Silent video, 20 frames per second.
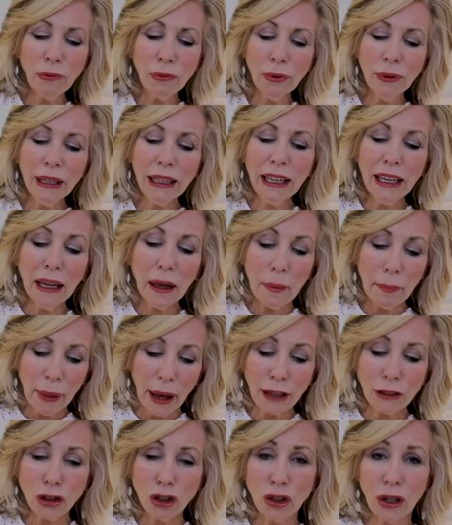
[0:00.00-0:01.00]
really
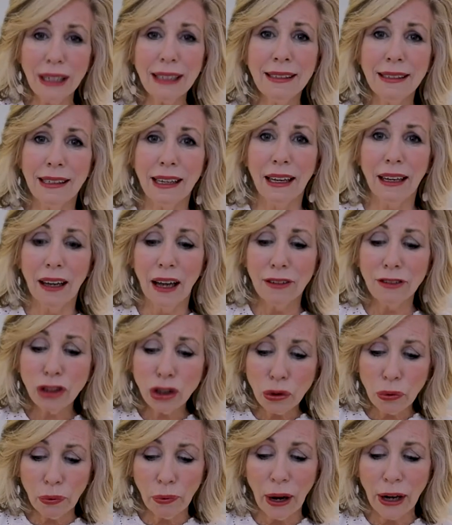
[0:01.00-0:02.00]
about trusting, of
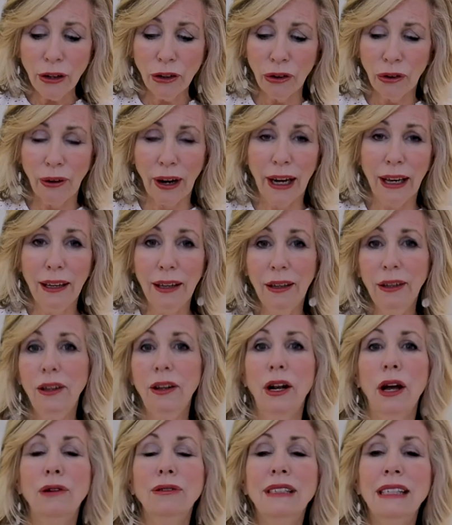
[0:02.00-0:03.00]
surrendering,
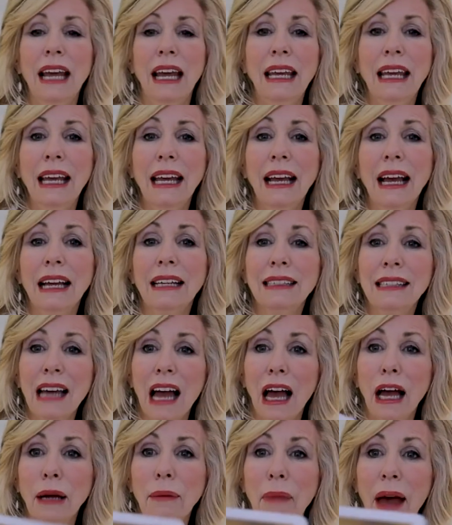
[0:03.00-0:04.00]
you know, taking
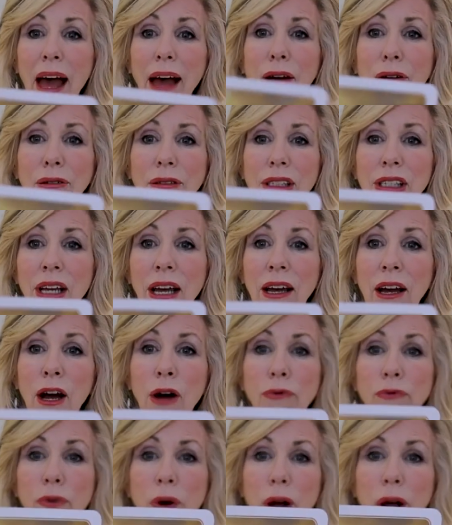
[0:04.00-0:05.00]
time out
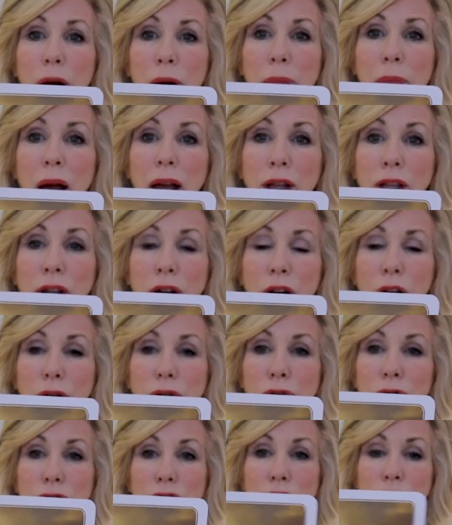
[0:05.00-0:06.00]
from, you
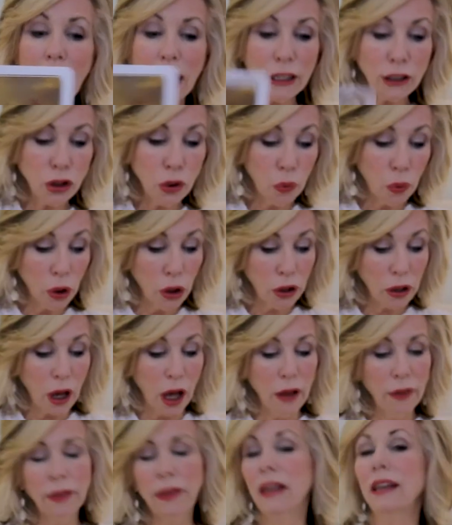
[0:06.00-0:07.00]
know, trying to
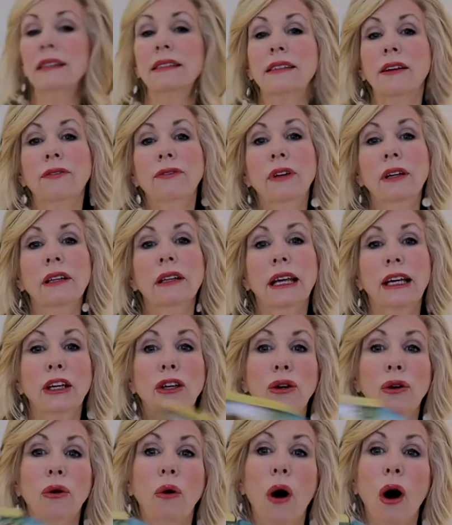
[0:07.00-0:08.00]
work on this. I feel
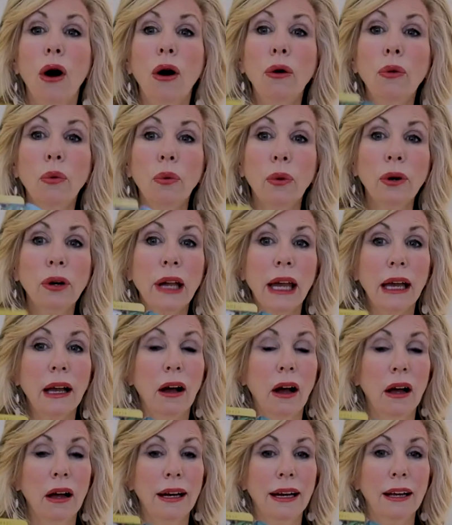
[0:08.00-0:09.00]
like you are working
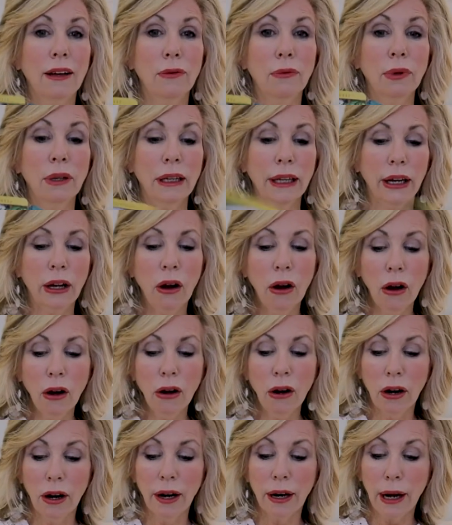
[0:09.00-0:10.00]
on it really
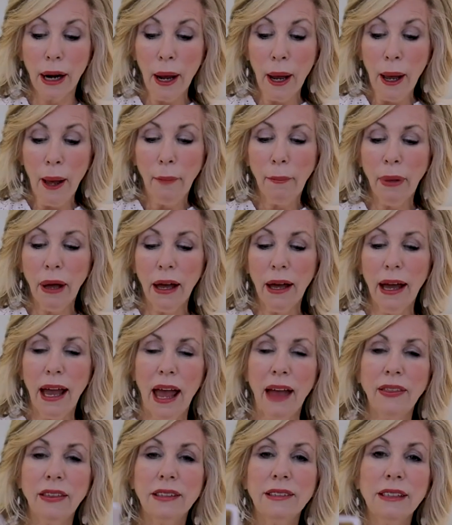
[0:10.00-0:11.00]
hard, but
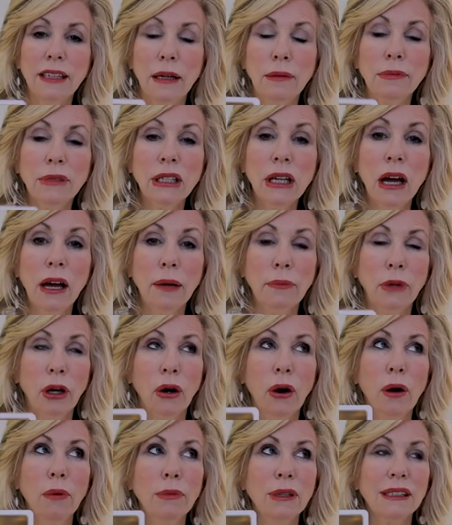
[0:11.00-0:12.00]
at the same time,
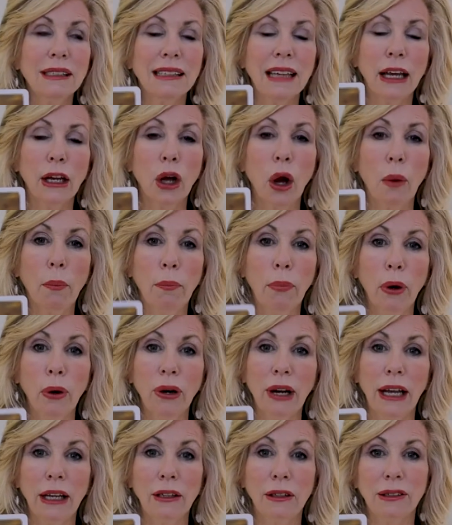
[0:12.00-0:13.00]
you're almost like
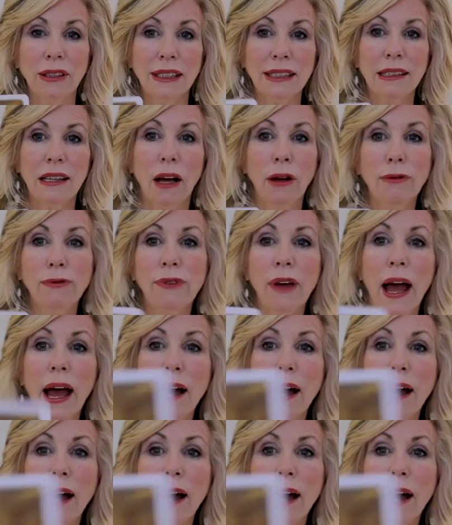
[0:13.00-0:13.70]
burning yourself